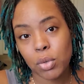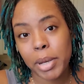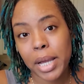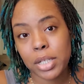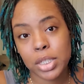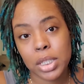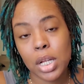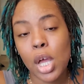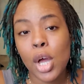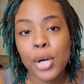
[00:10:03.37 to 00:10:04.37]
packaging,
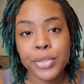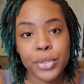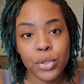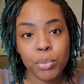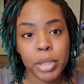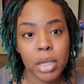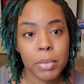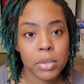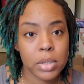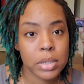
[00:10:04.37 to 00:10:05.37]
so you'll be
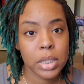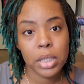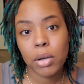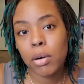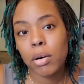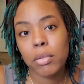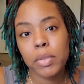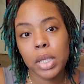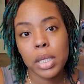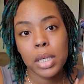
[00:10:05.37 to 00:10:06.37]
able to see all
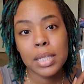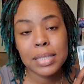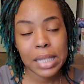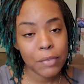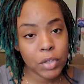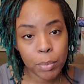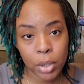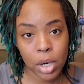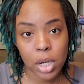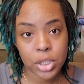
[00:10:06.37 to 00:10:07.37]
the safety
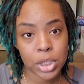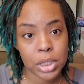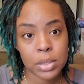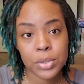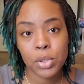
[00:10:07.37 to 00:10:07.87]
precautions.